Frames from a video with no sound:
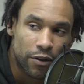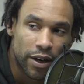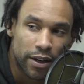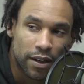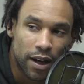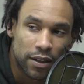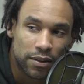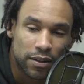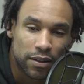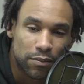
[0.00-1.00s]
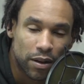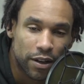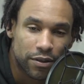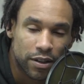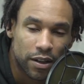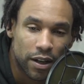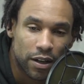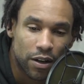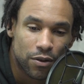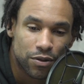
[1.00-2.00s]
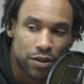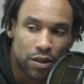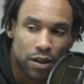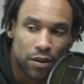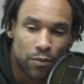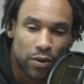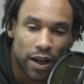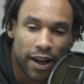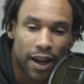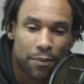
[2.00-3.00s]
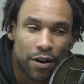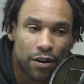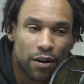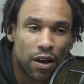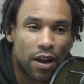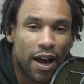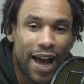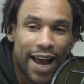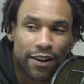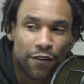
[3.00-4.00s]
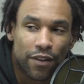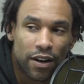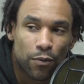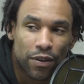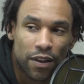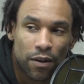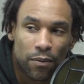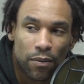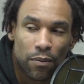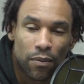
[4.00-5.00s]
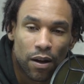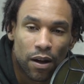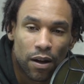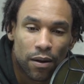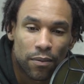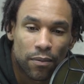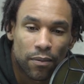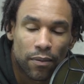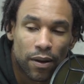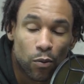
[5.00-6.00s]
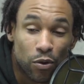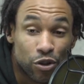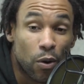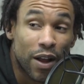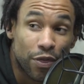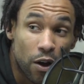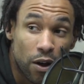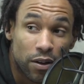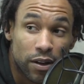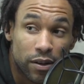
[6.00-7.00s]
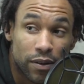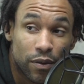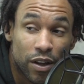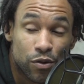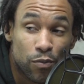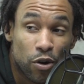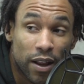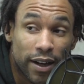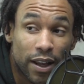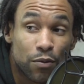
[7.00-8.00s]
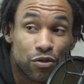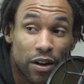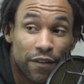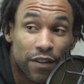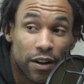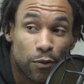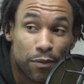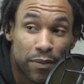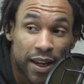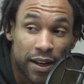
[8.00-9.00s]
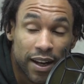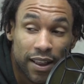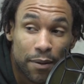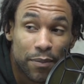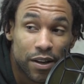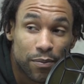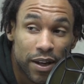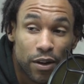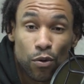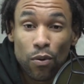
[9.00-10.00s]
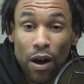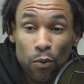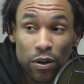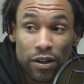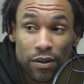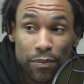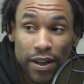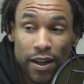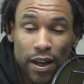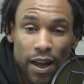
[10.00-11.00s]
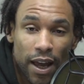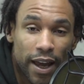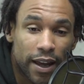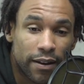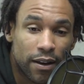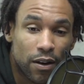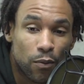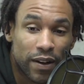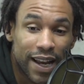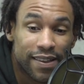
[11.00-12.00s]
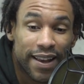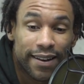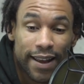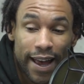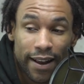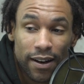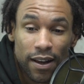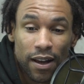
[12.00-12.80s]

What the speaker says: credit, honestly, players and the coaches. When I came here, I had to fit in with them. So I thought. It was more like they was trying to fit in with me, and they let me be who I wanted to be. And when they did that,